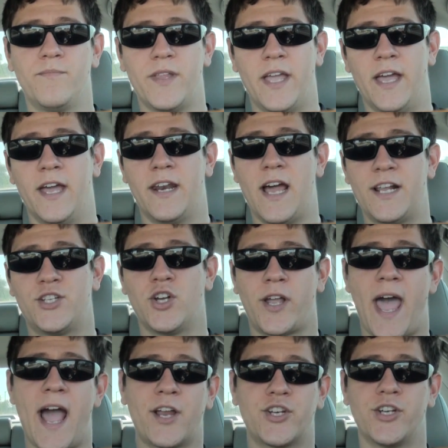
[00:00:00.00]
and I took
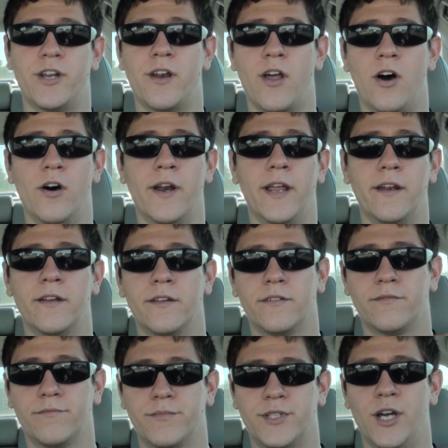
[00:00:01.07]
action on it.
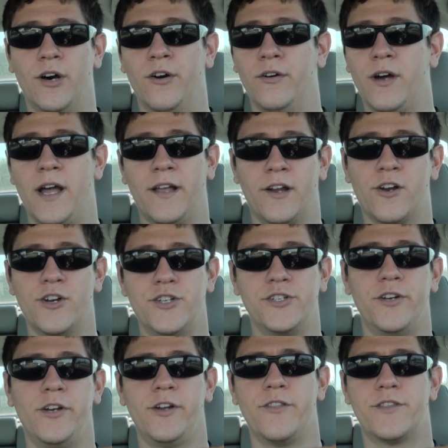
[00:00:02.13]
So I encourage
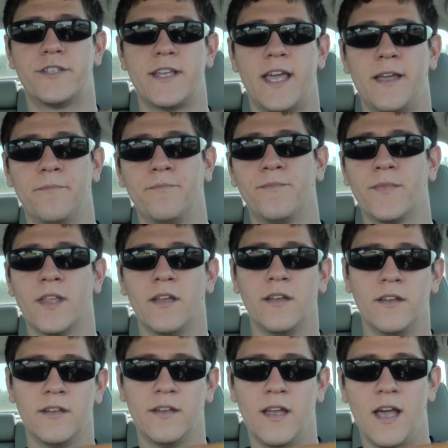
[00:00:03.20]
you to do the same.
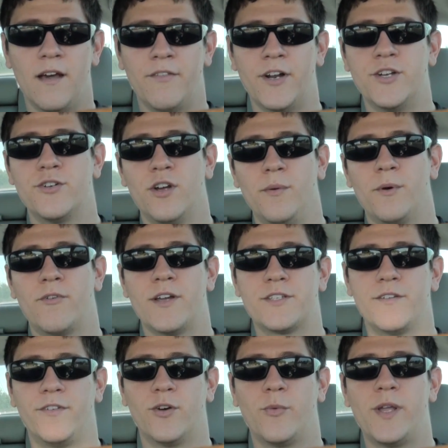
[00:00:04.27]
Have an enjoyable
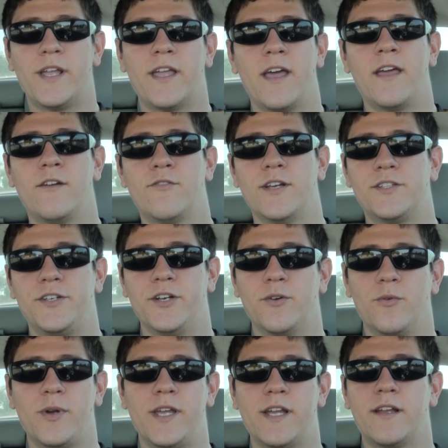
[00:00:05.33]
rest of your weekend, rest of
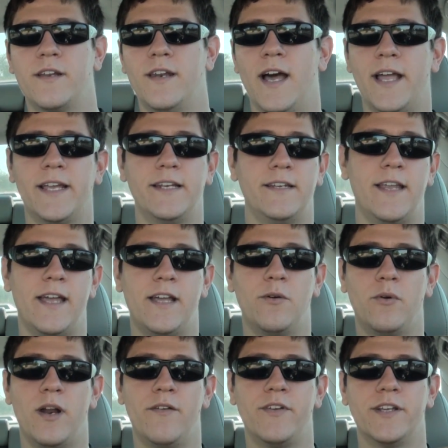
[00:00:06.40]
your week, night, day,
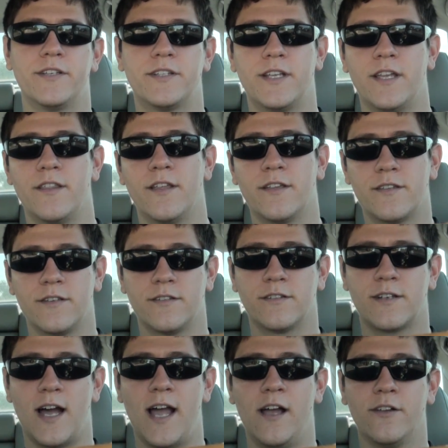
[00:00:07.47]
whenever you see this. This
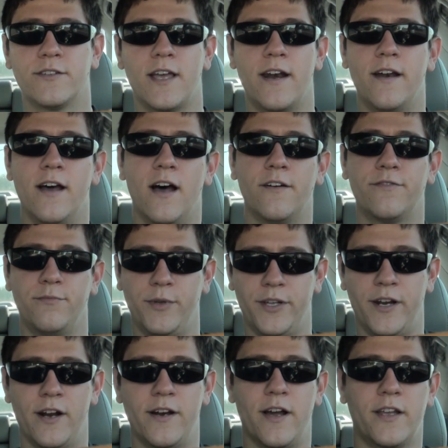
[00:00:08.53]
is Kyle signing off,
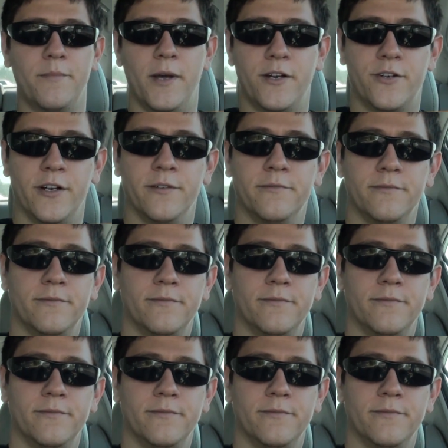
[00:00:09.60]
Millionaire Documentary.